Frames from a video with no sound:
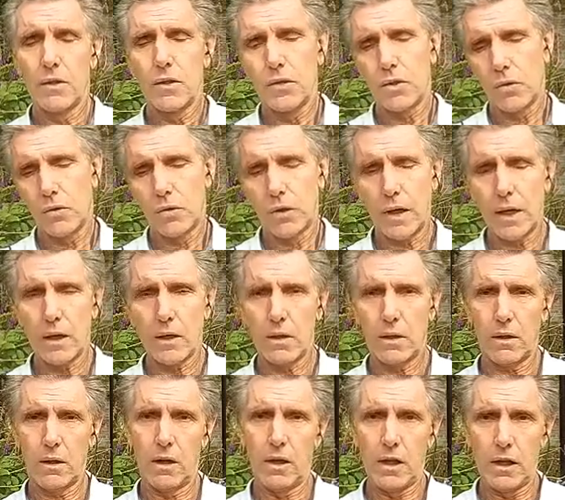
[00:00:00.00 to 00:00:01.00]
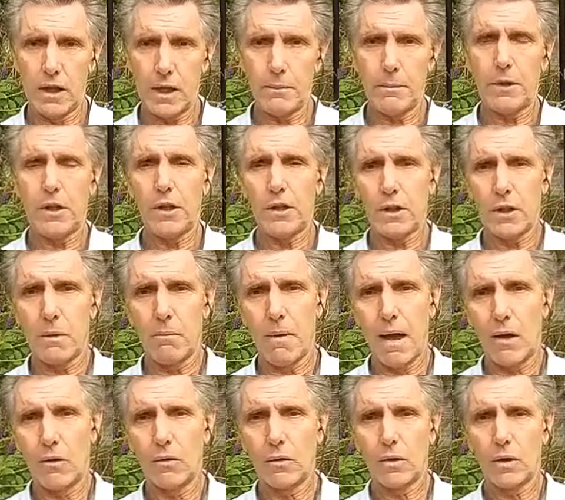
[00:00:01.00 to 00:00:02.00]
So you take a limited
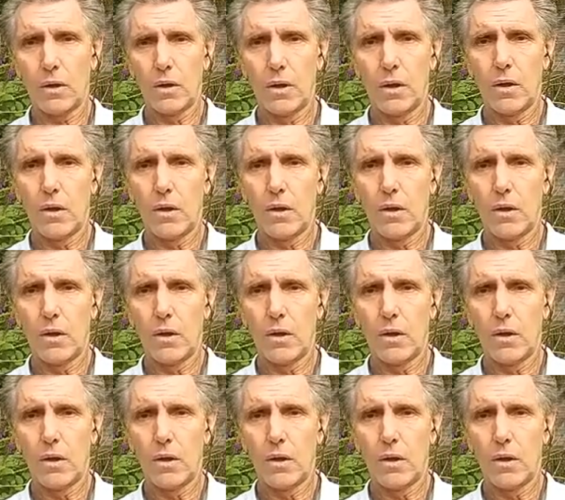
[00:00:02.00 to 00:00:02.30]
amount